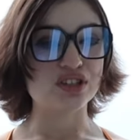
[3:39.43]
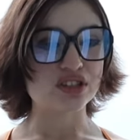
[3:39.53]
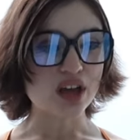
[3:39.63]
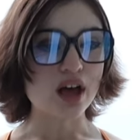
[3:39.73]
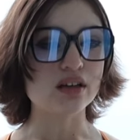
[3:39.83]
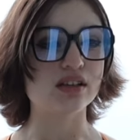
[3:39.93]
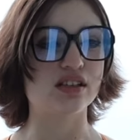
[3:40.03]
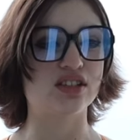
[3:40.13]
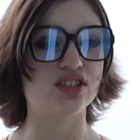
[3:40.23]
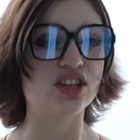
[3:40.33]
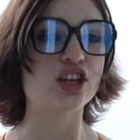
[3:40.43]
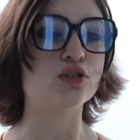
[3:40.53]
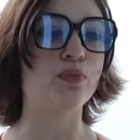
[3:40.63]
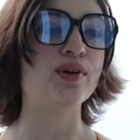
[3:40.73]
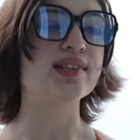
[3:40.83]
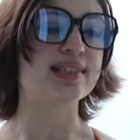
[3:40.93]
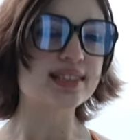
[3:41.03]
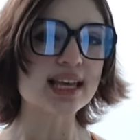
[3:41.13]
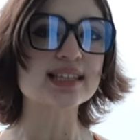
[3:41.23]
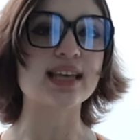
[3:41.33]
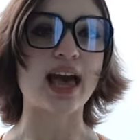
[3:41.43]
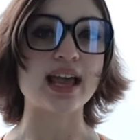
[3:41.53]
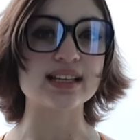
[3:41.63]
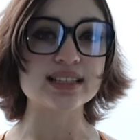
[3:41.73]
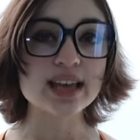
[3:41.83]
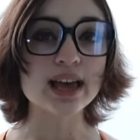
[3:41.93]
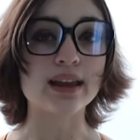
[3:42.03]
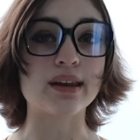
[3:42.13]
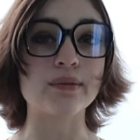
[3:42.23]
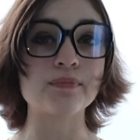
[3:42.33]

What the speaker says: solid 6.6 out of 10.